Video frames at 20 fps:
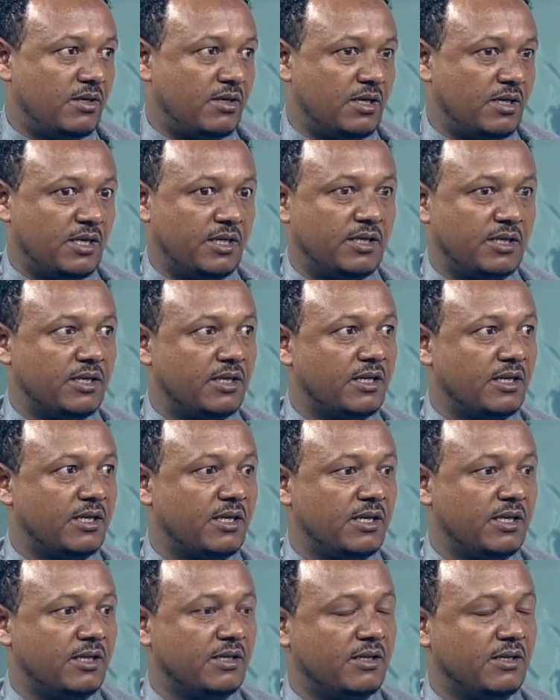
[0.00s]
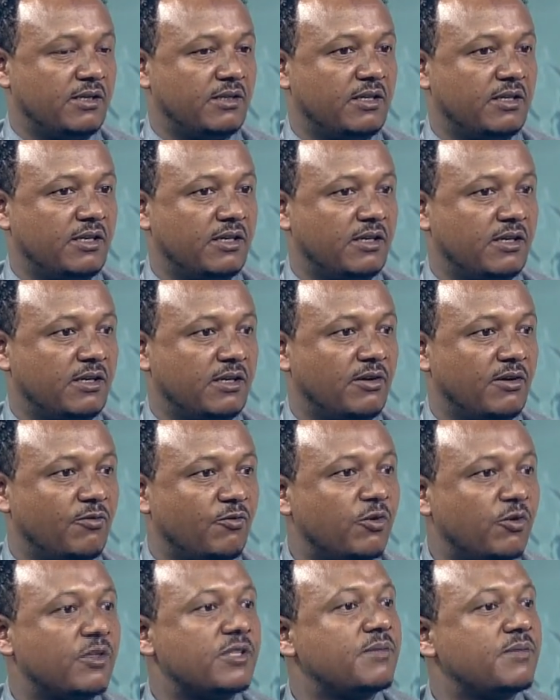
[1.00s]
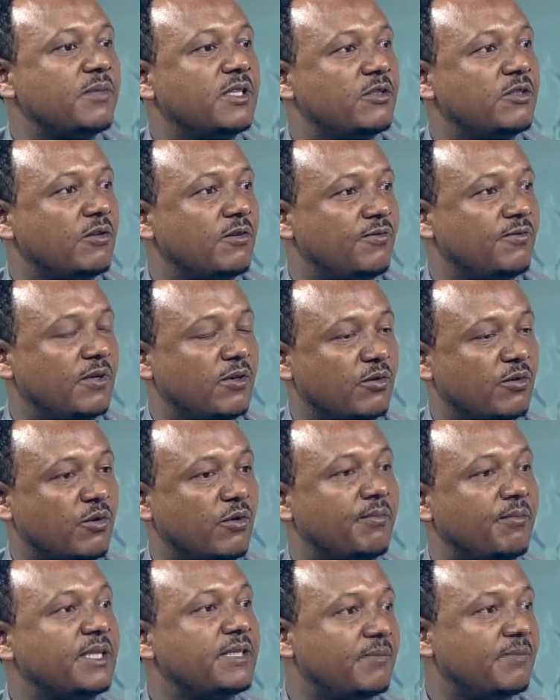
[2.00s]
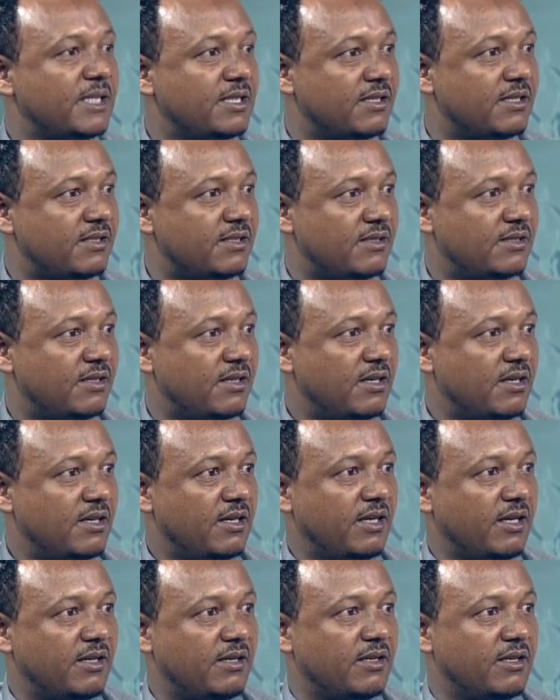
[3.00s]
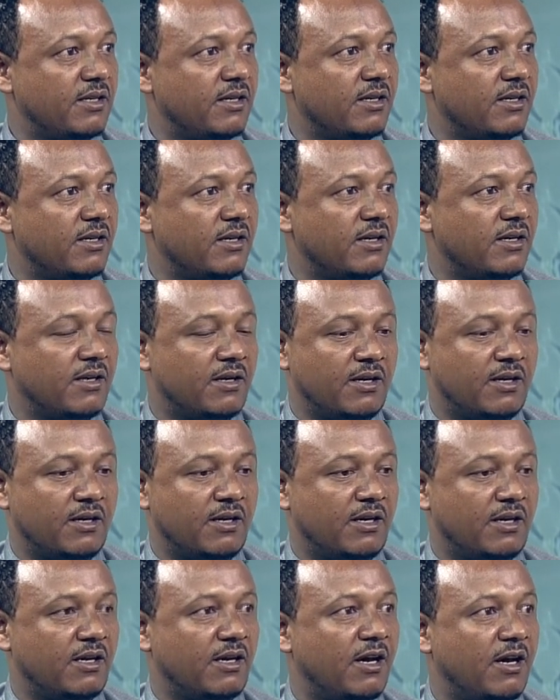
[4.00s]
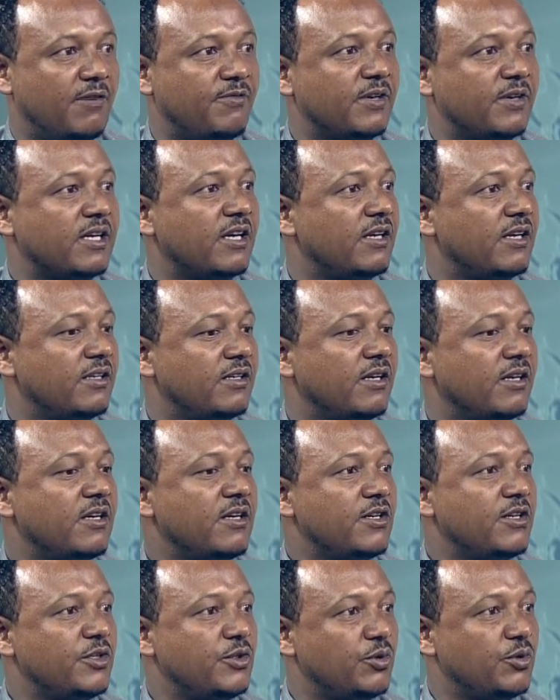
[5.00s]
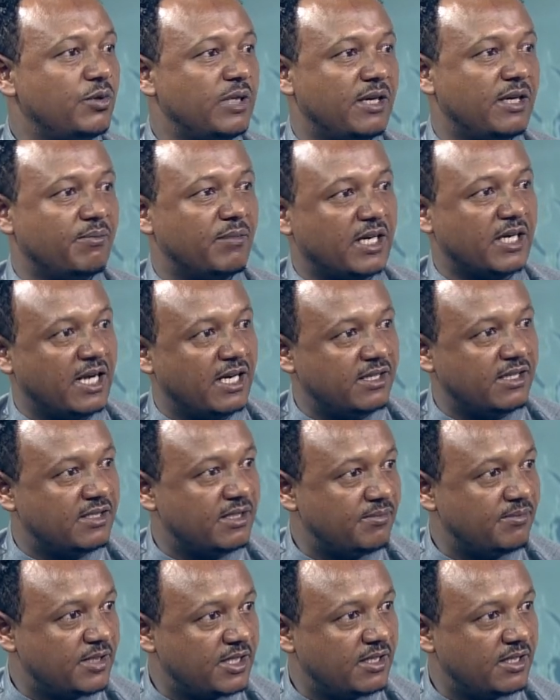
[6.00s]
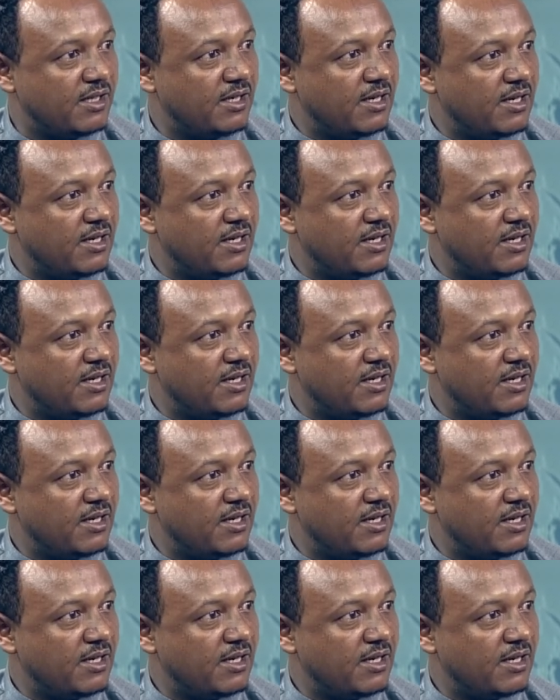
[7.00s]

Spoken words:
And the reinforcement of our commitments in the African Union mechanisms